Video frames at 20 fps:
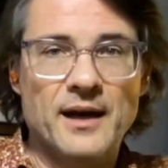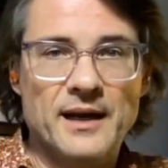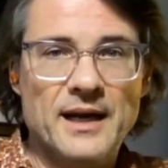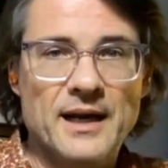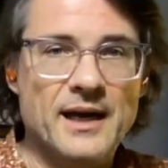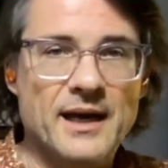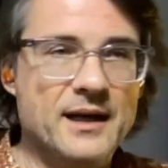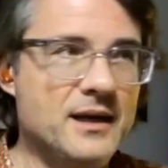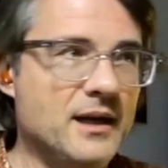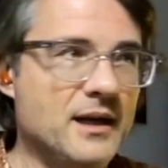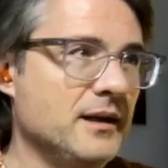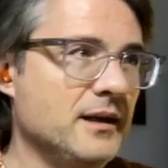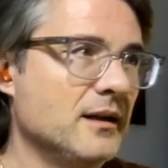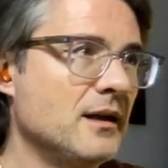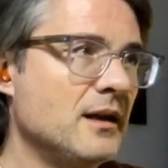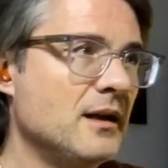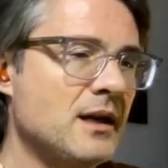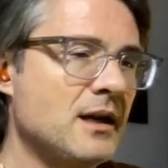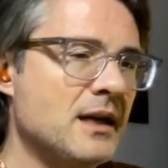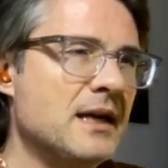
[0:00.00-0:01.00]
and Hainan.
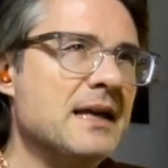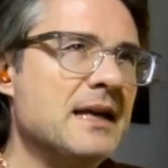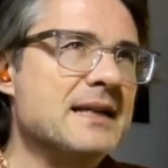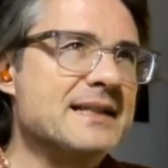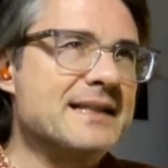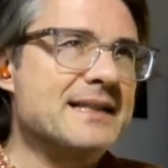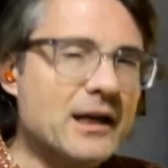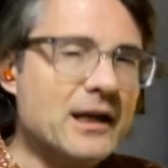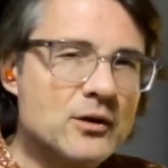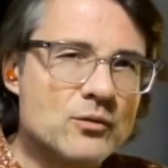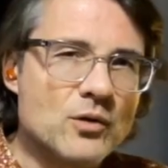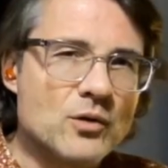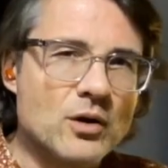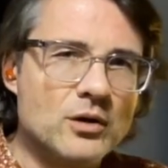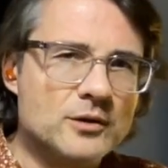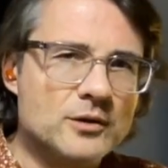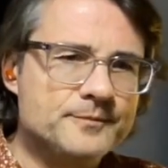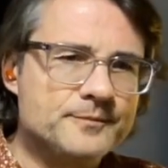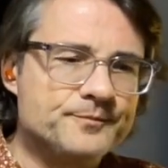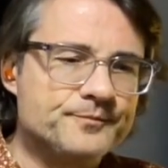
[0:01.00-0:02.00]
Second
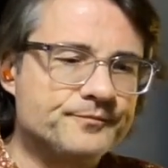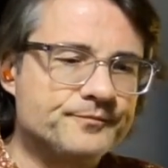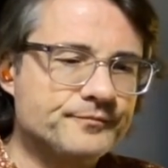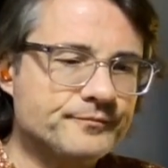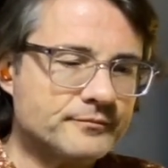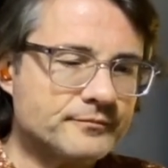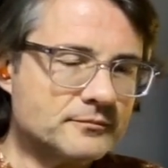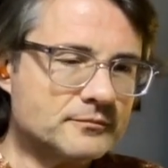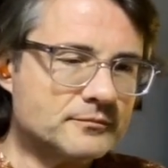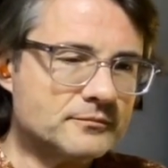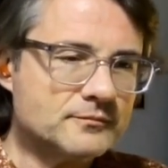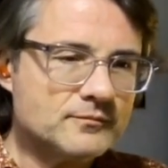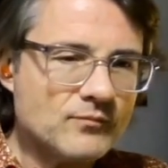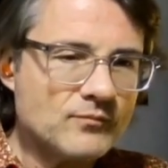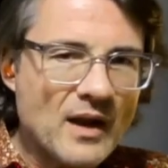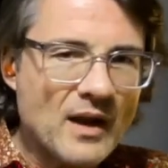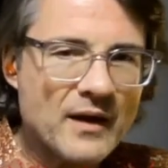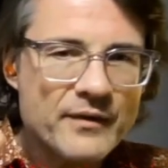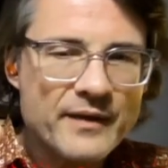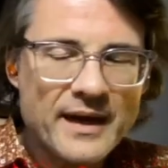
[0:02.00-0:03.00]
roll,
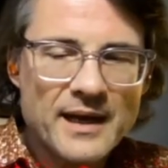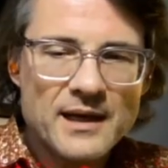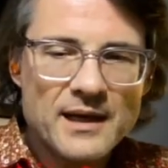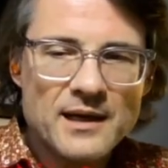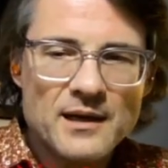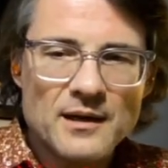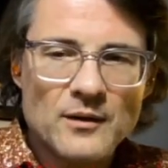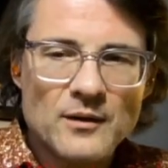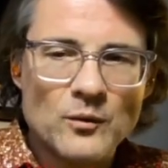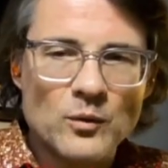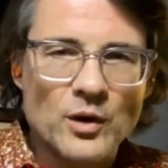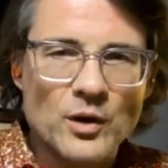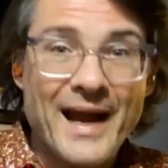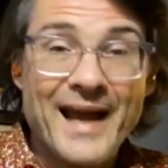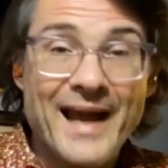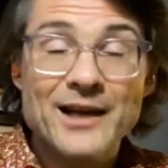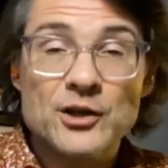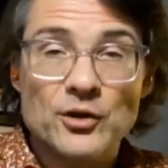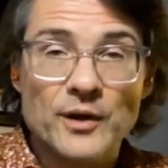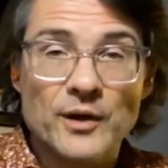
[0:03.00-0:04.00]
they were
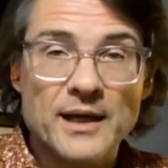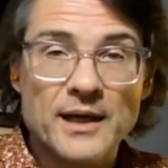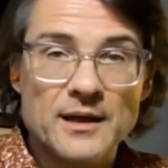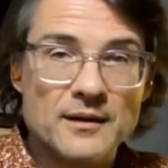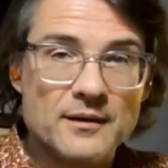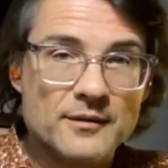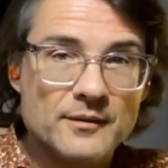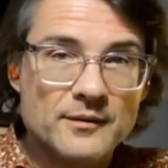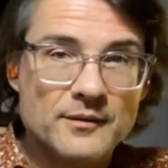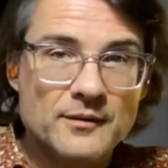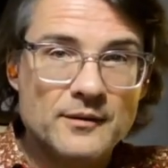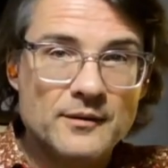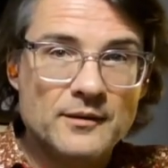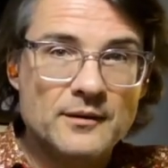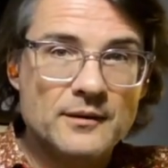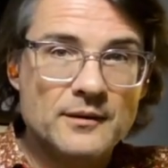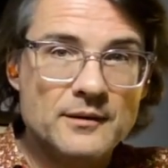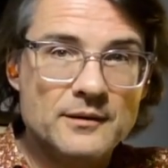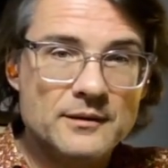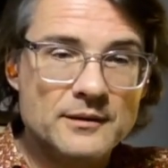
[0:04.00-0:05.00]
entering
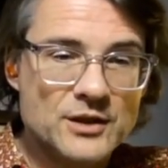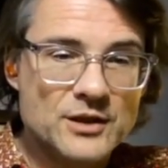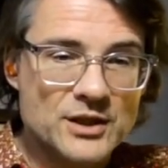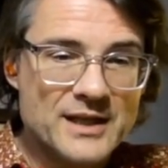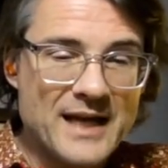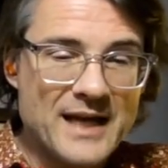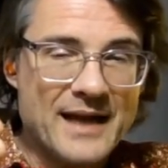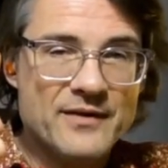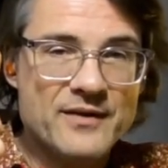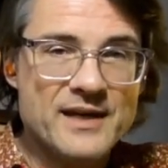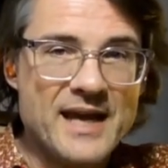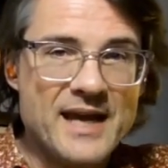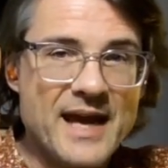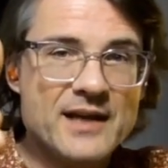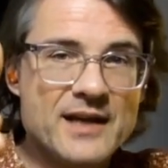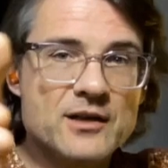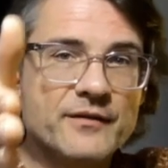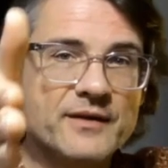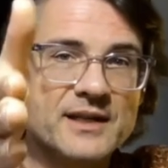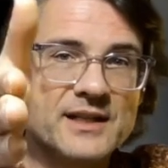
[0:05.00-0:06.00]
just at the
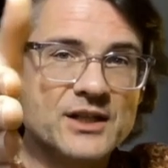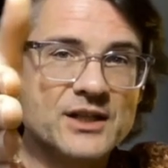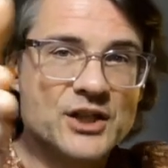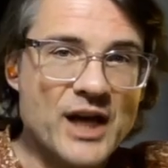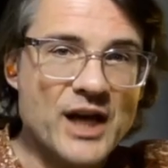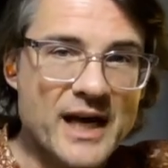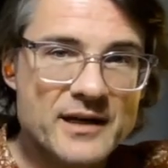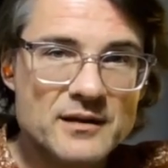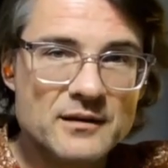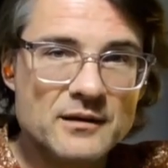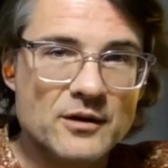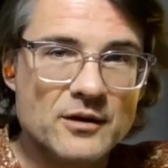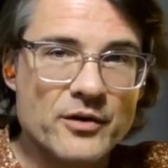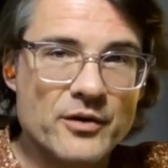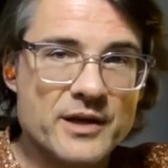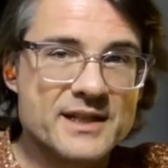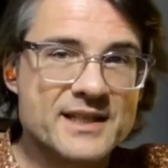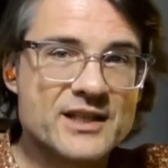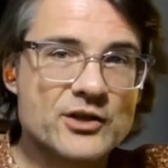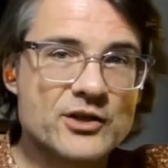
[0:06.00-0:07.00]
end of this channel or
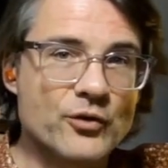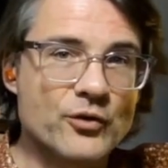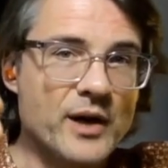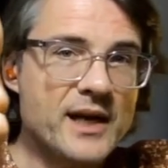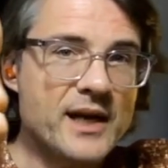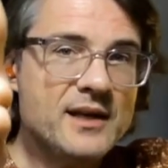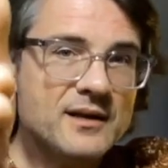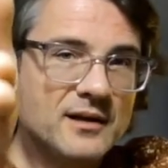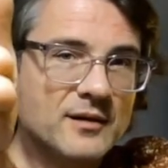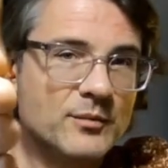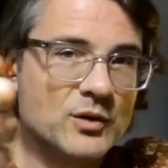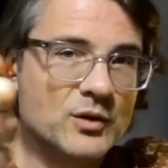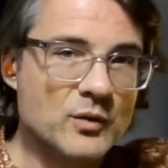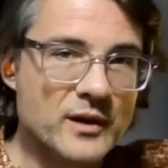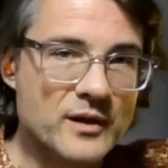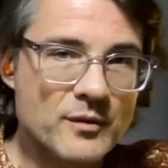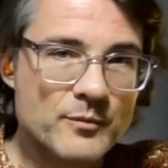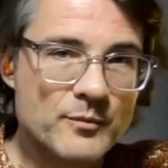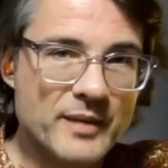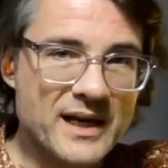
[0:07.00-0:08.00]
this strait
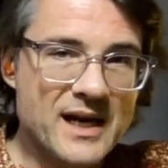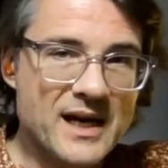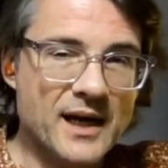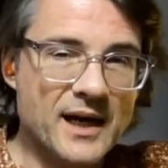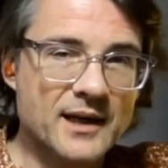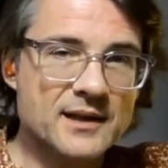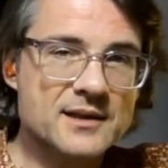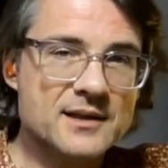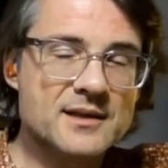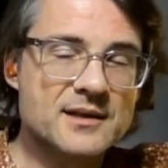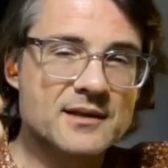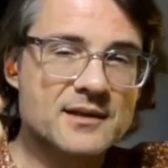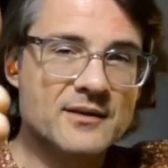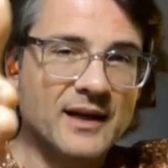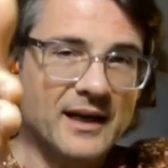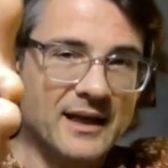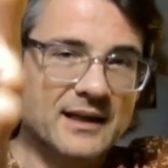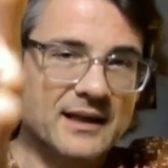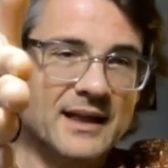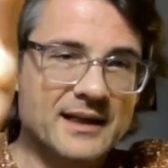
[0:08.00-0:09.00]
between the big islands.
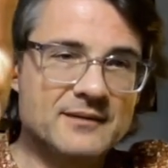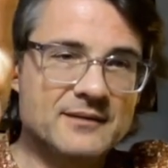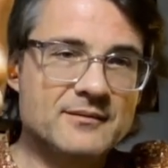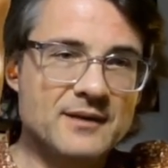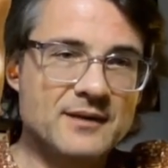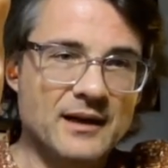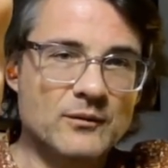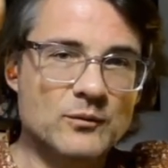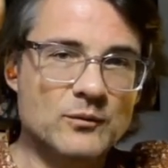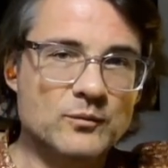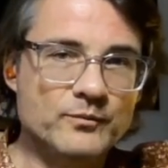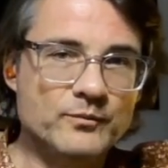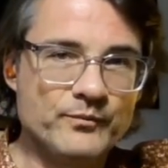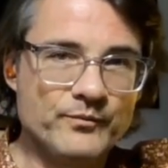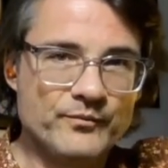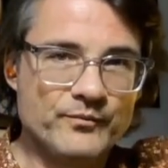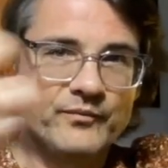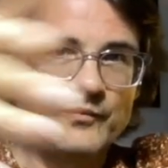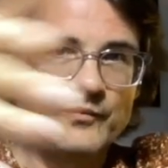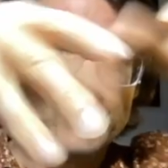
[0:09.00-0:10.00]
They
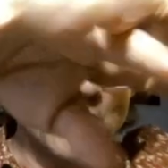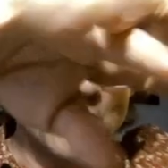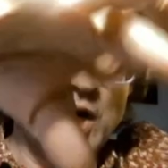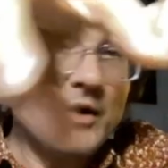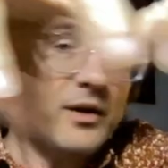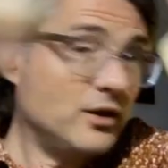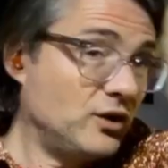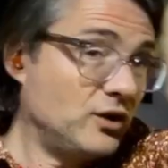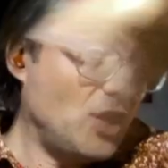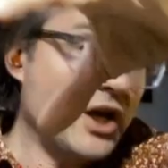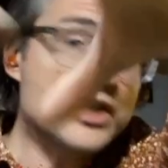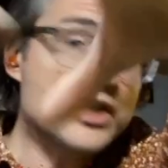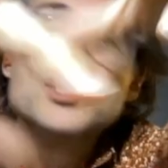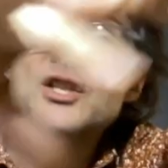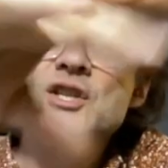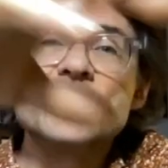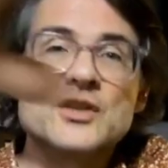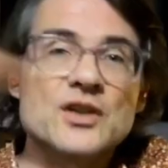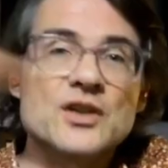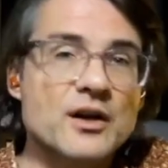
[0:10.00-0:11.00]
saw
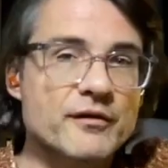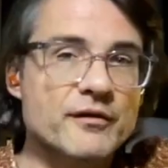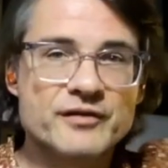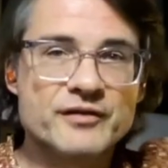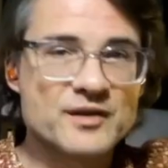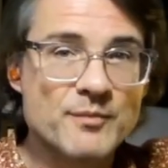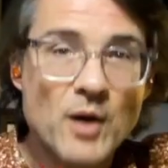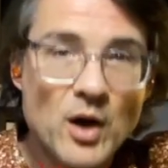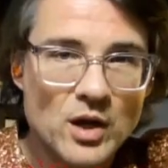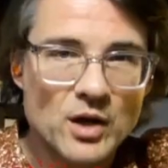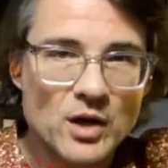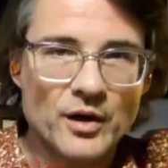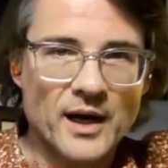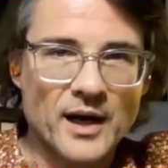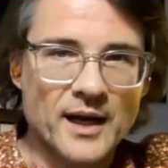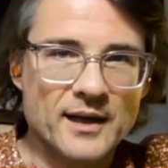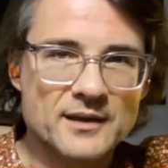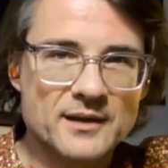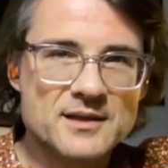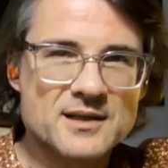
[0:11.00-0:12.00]
tons of smaller
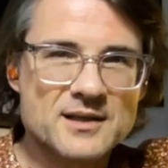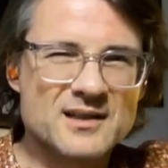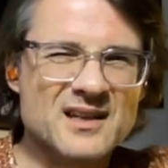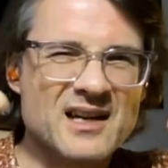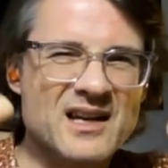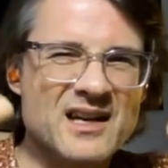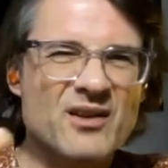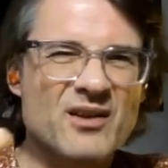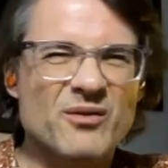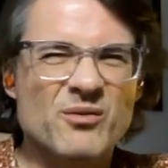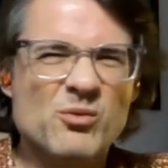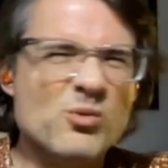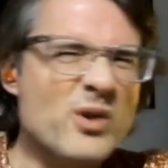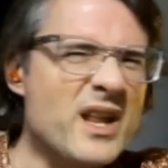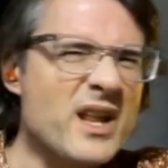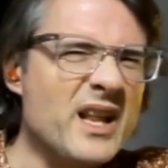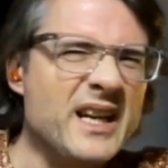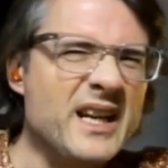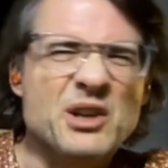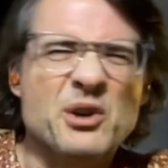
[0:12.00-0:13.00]
islands,
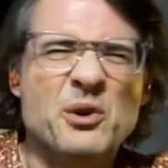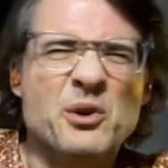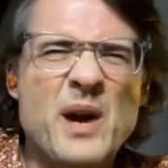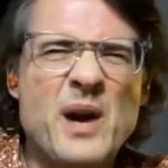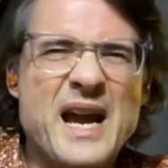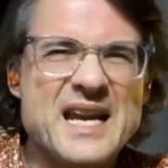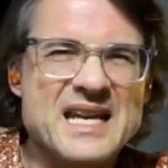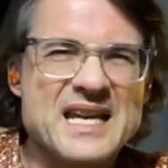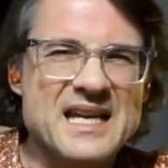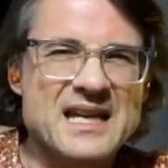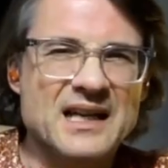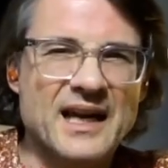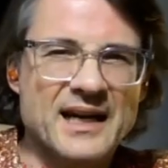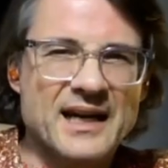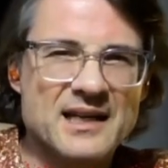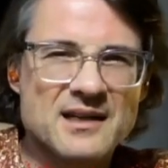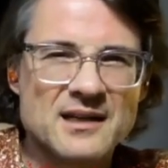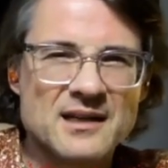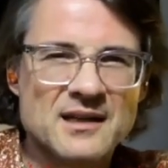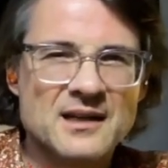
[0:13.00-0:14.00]
really craggy,
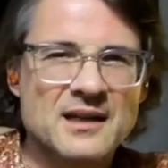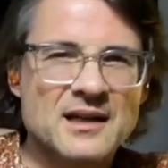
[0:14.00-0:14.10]
like